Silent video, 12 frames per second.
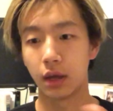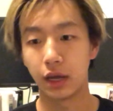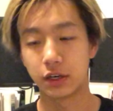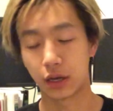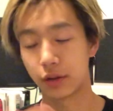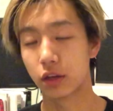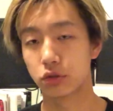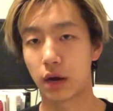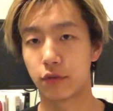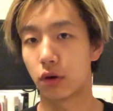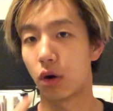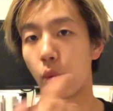and telling the
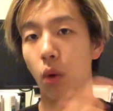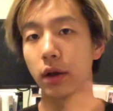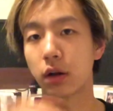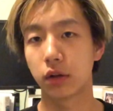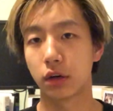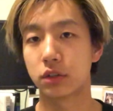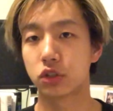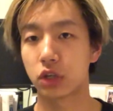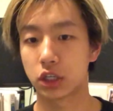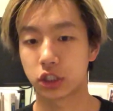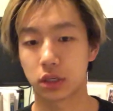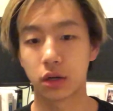driver one clear
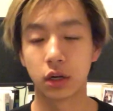instruction.